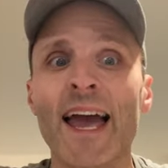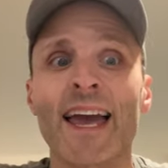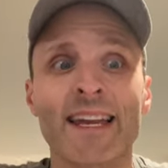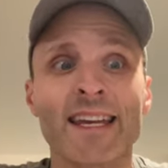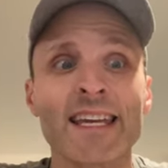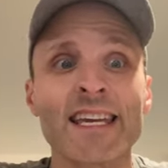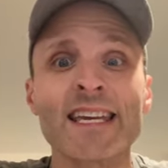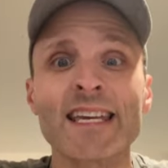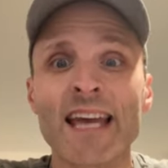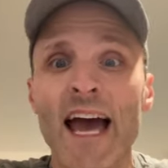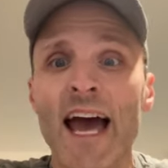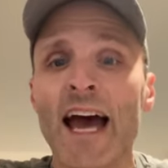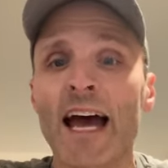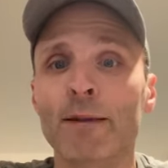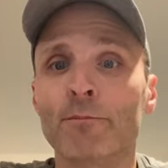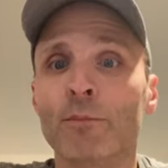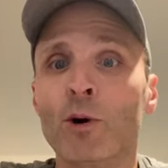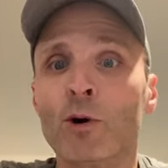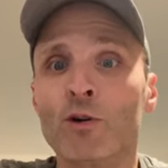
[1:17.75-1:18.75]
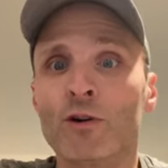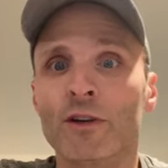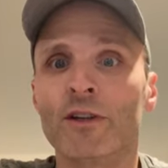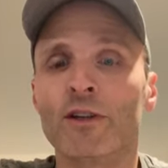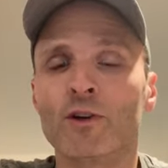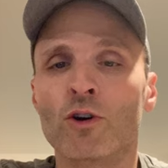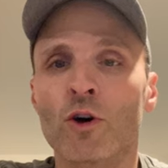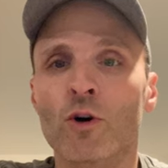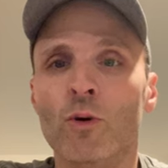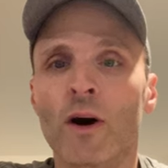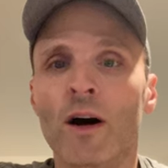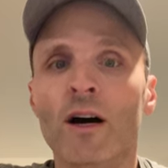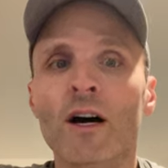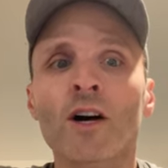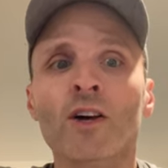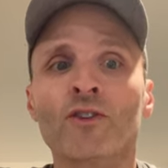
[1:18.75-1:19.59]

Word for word: and he had Puka Nacua.